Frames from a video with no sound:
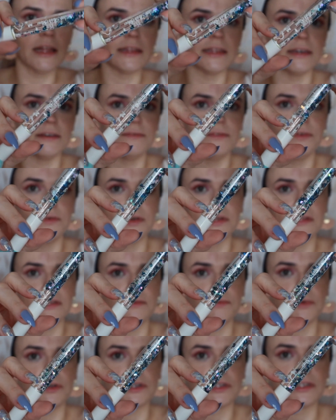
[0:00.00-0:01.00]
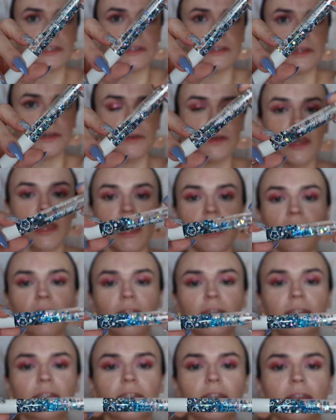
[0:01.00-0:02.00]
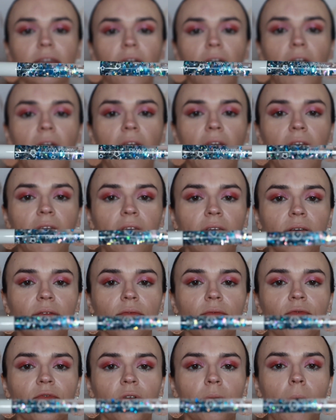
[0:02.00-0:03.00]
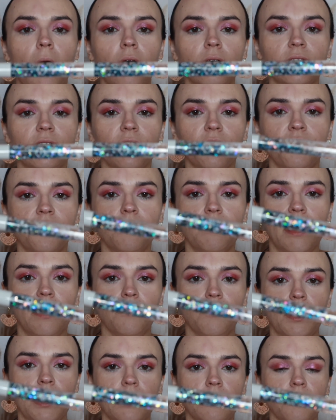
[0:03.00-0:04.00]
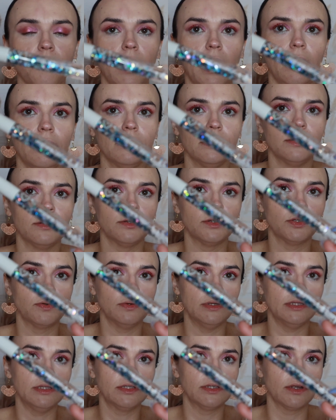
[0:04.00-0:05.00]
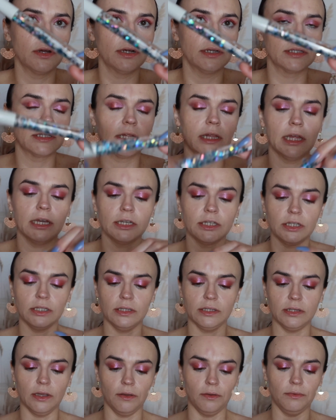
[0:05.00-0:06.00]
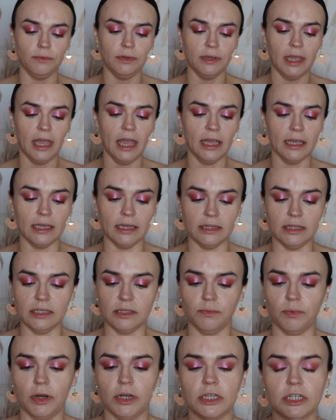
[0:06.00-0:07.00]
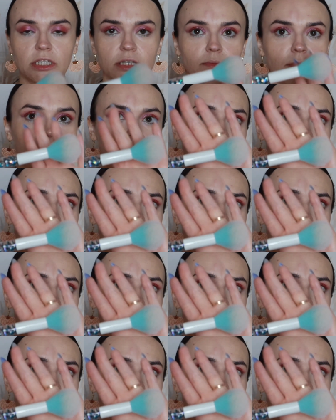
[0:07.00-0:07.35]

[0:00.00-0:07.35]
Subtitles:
love the way these brushes do. This is also from that Wet n Wild little Twin Stars collection, so you can't get these brushes, but